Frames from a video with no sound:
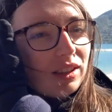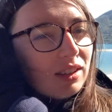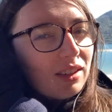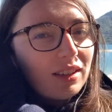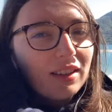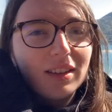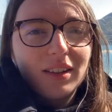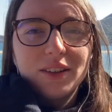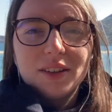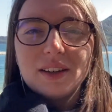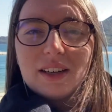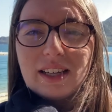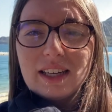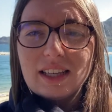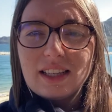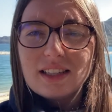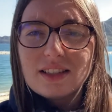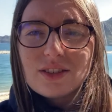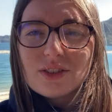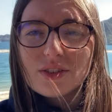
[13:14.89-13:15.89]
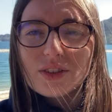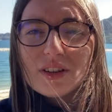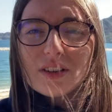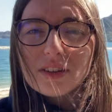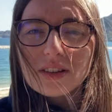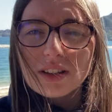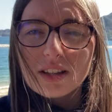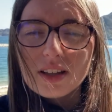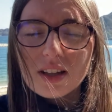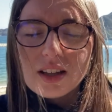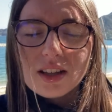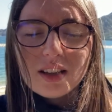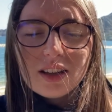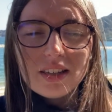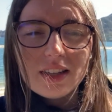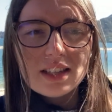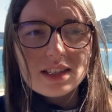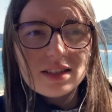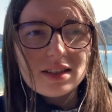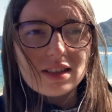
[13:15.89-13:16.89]
already strong
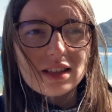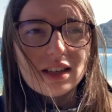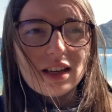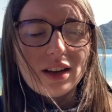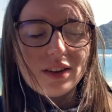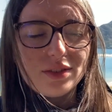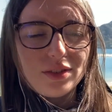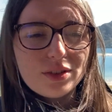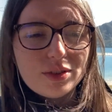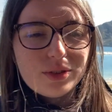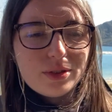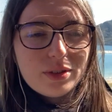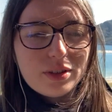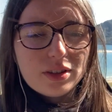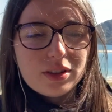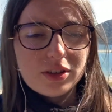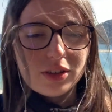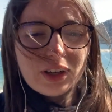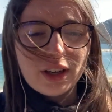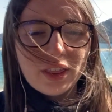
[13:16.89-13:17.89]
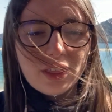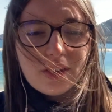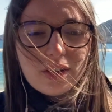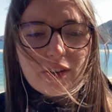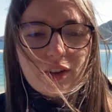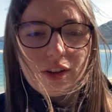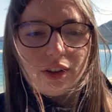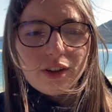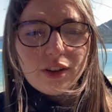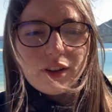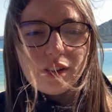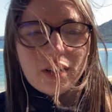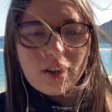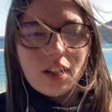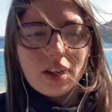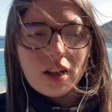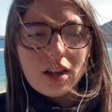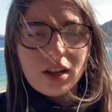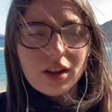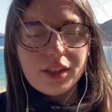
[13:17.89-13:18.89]
yesterday afternoon during the
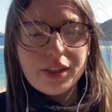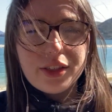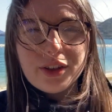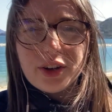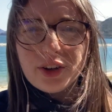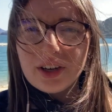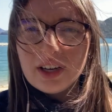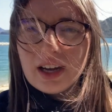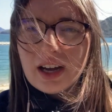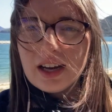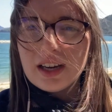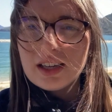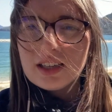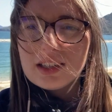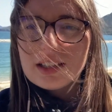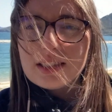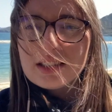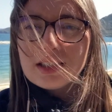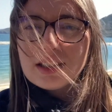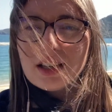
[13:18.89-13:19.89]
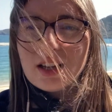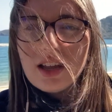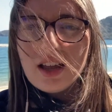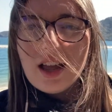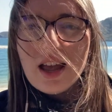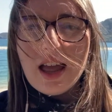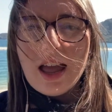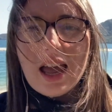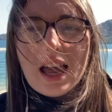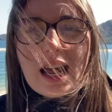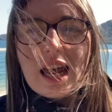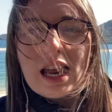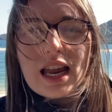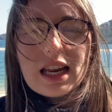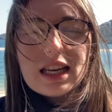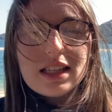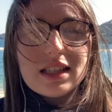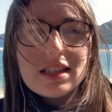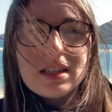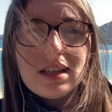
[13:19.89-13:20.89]
third island,
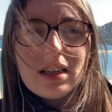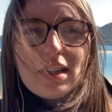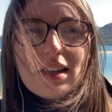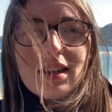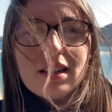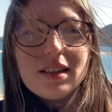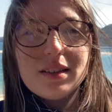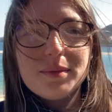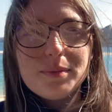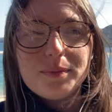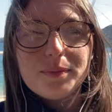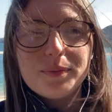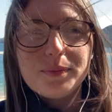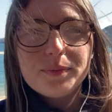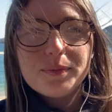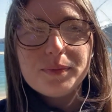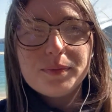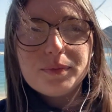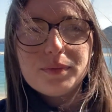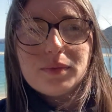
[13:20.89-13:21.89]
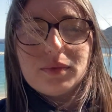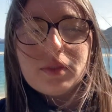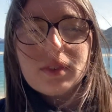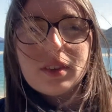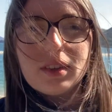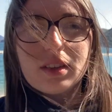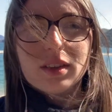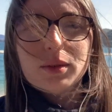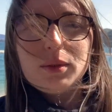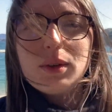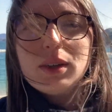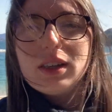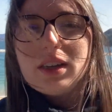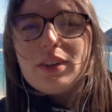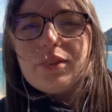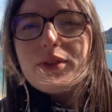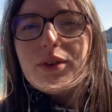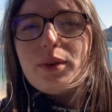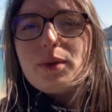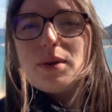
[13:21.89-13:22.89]
and well,
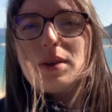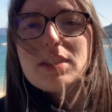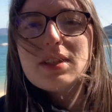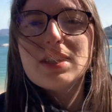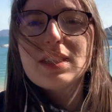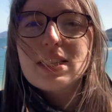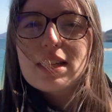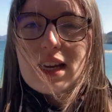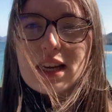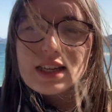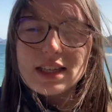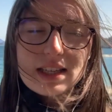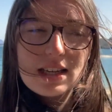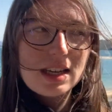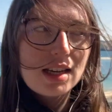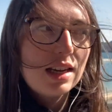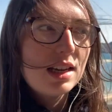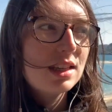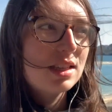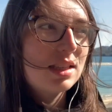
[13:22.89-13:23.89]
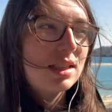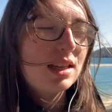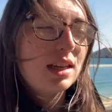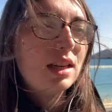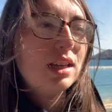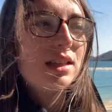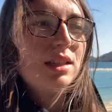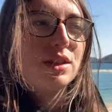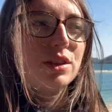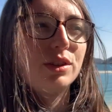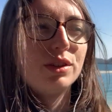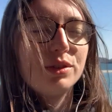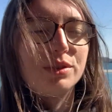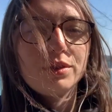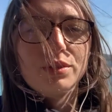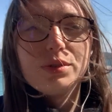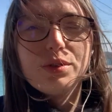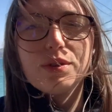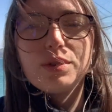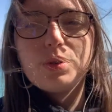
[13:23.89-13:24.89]
everyone says that it's easier to
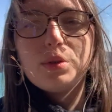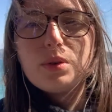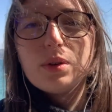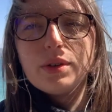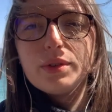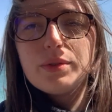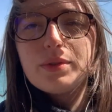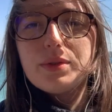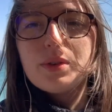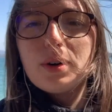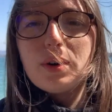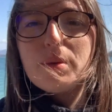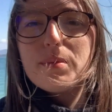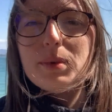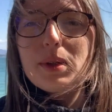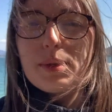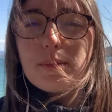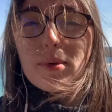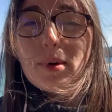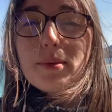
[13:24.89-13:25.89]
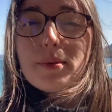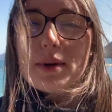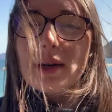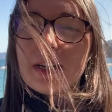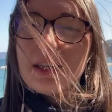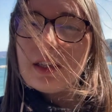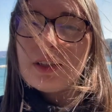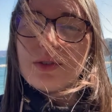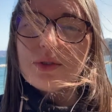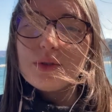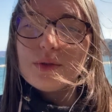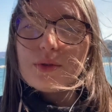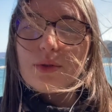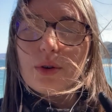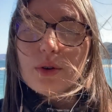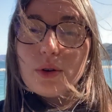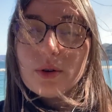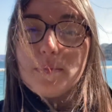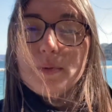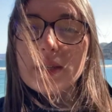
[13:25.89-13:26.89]
do the road from Imabari to
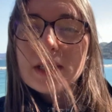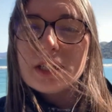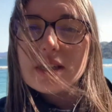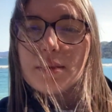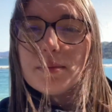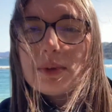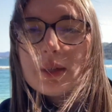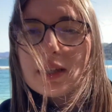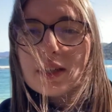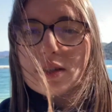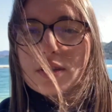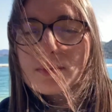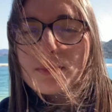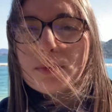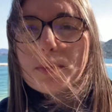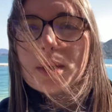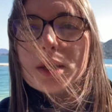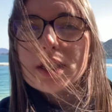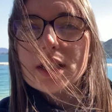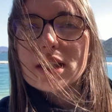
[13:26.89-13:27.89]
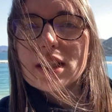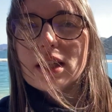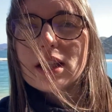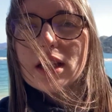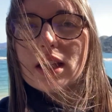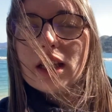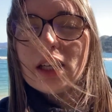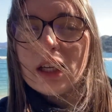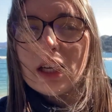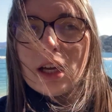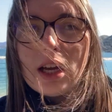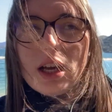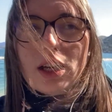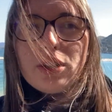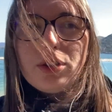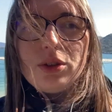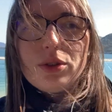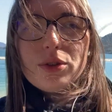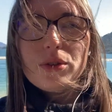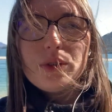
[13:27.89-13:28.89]
Onomichi because mostly
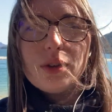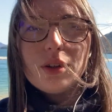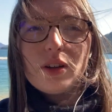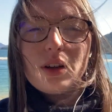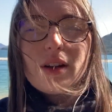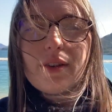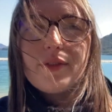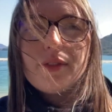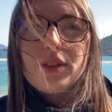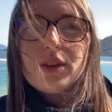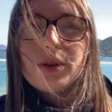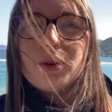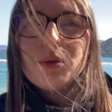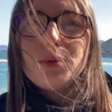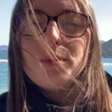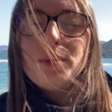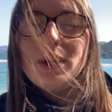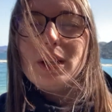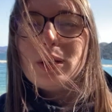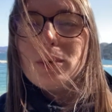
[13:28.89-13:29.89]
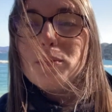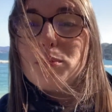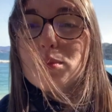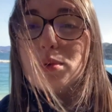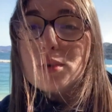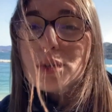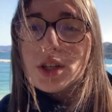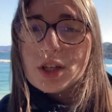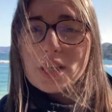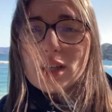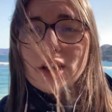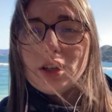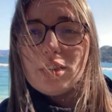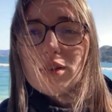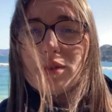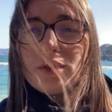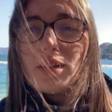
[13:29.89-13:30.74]
you're gonna have the wind pushing you.